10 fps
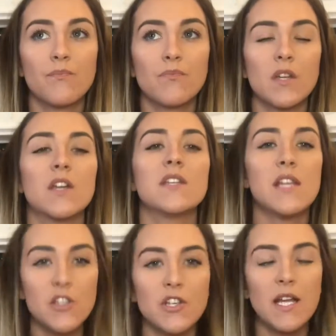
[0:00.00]

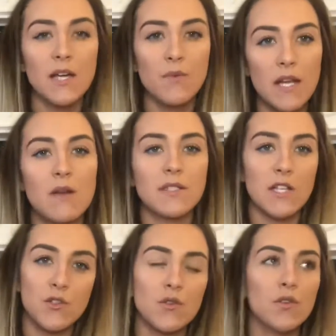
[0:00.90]
Initially, when I was at
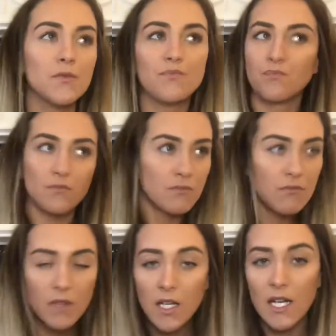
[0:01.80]
school,
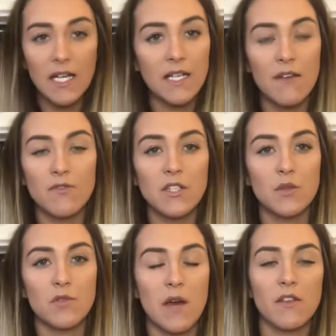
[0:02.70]
I hated every
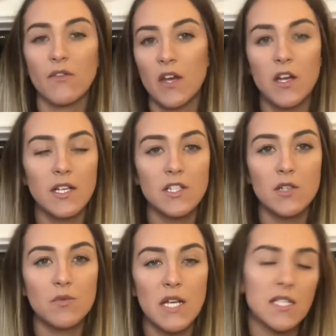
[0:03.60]
subject. The only
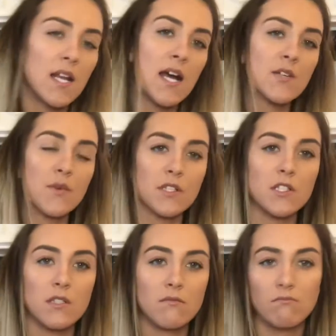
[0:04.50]
subjects I liked
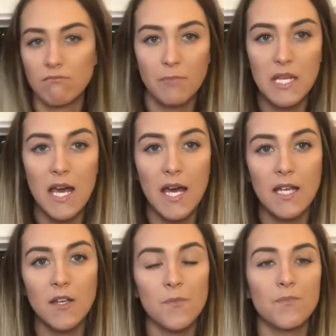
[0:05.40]
was
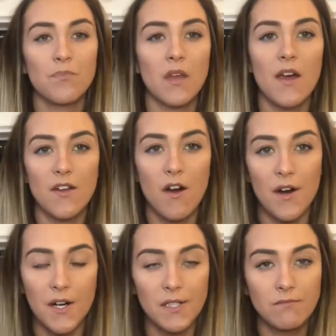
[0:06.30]
PE and
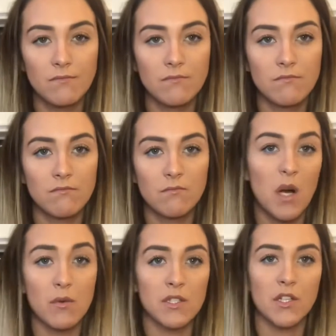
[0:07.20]
art, but
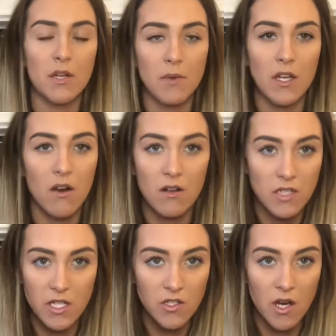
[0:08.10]
I wasn't going to be an art
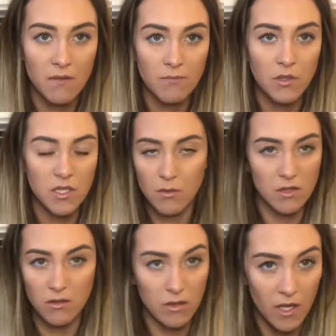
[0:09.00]
teacher because I
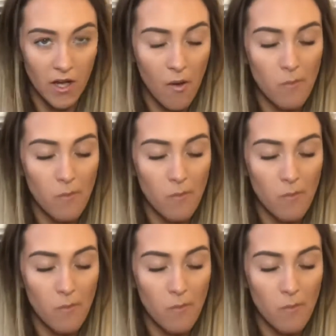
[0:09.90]
wasn't good at